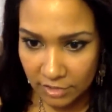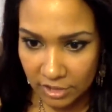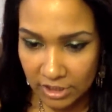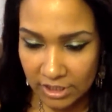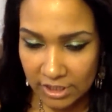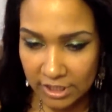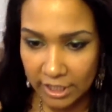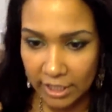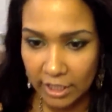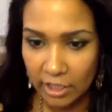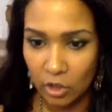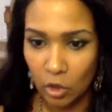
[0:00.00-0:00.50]

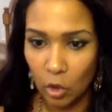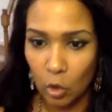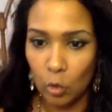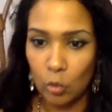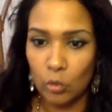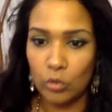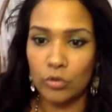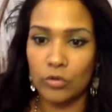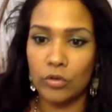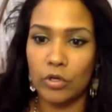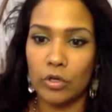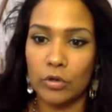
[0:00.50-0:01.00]
She's getting
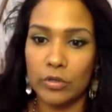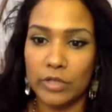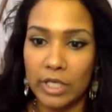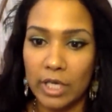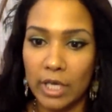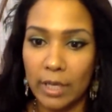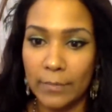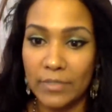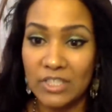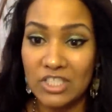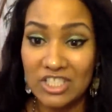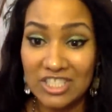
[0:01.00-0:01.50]
older though,
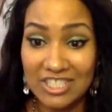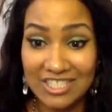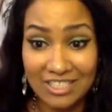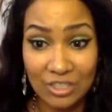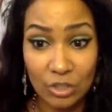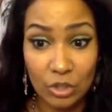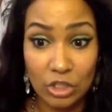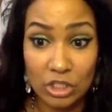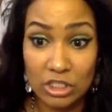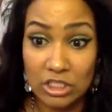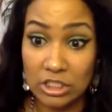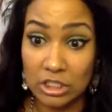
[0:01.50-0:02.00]
yeah, but she
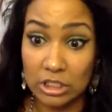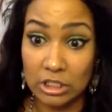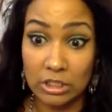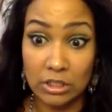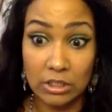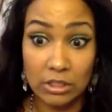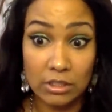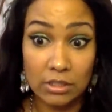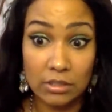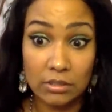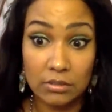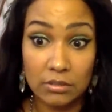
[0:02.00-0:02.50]
still looks
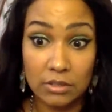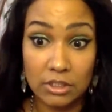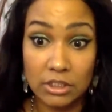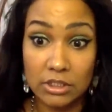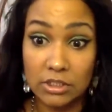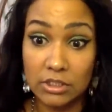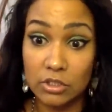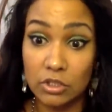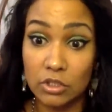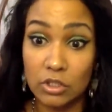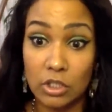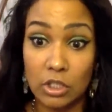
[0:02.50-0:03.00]
good.
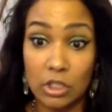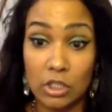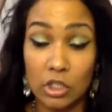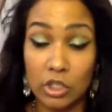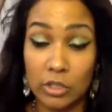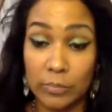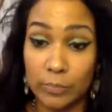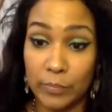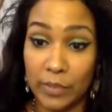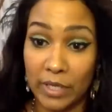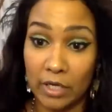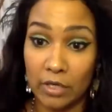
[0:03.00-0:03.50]
She's still gonna
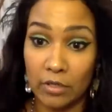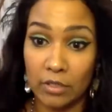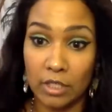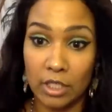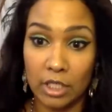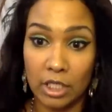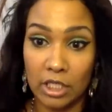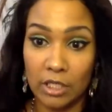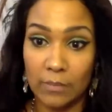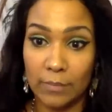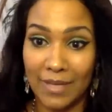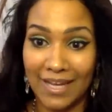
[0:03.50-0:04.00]
look better
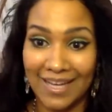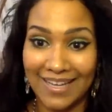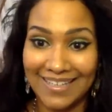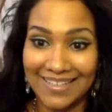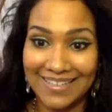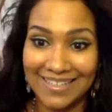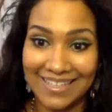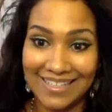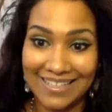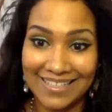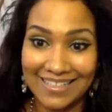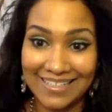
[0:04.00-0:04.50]
than
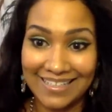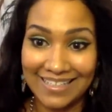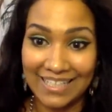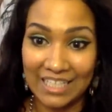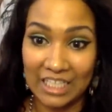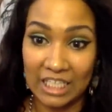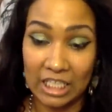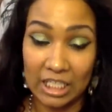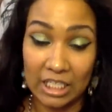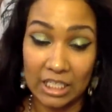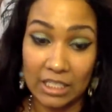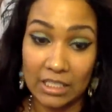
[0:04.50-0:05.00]
anybody that he
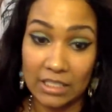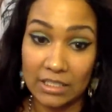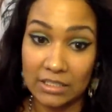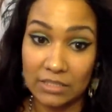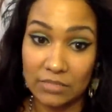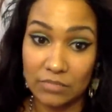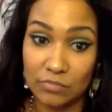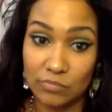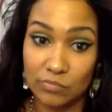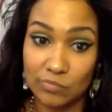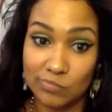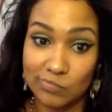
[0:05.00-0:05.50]
can
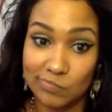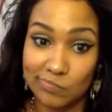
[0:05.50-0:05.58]
get.